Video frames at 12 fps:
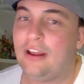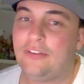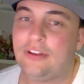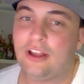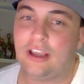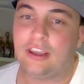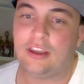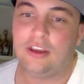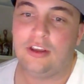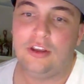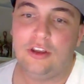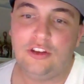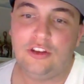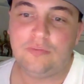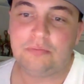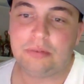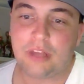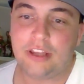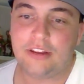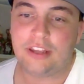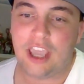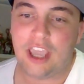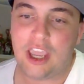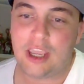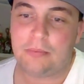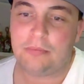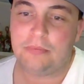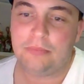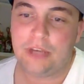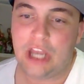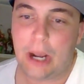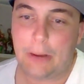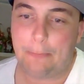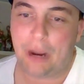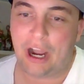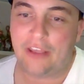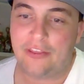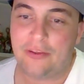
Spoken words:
they're like, you've played the game, now buy the